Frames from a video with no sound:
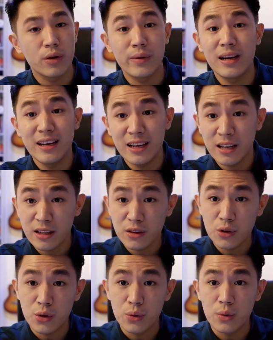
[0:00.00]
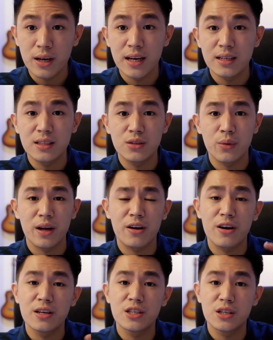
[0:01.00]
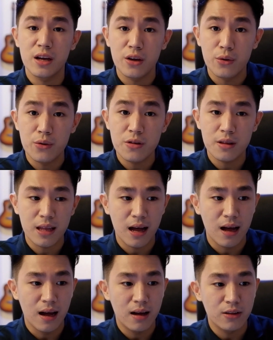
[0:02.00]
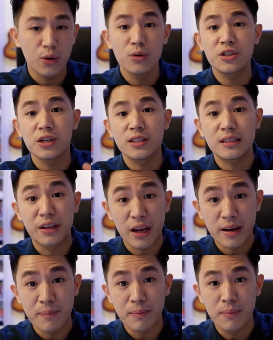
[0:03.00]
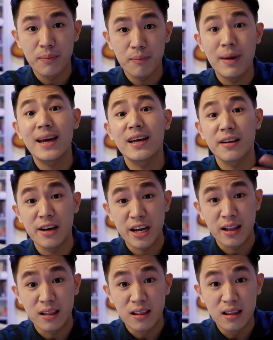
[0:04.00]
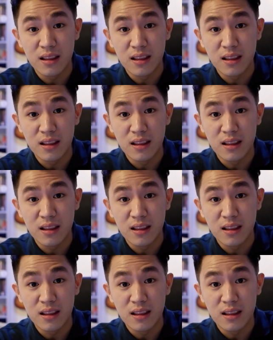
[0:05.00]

What we really need to do is to encourage the youth na don't just dream, make it real.